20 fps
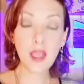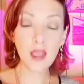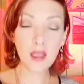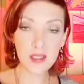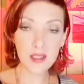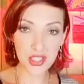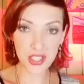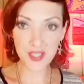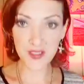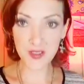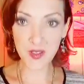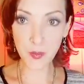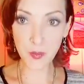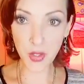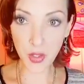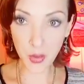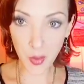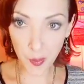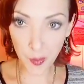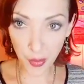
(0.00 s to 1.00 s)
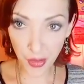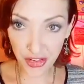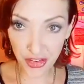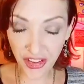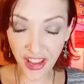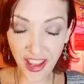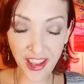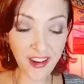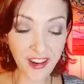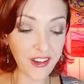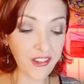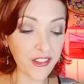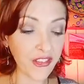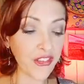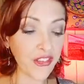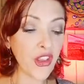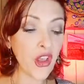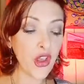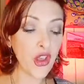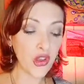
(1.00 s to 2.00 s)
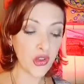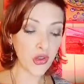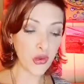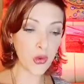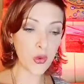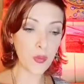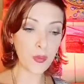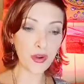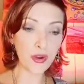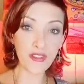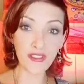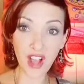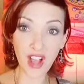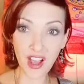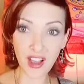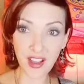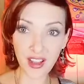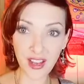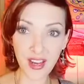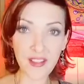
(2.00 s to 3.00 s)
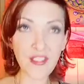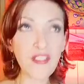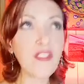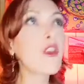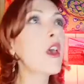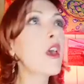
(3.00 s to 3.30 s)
she's someone who protects, who provides.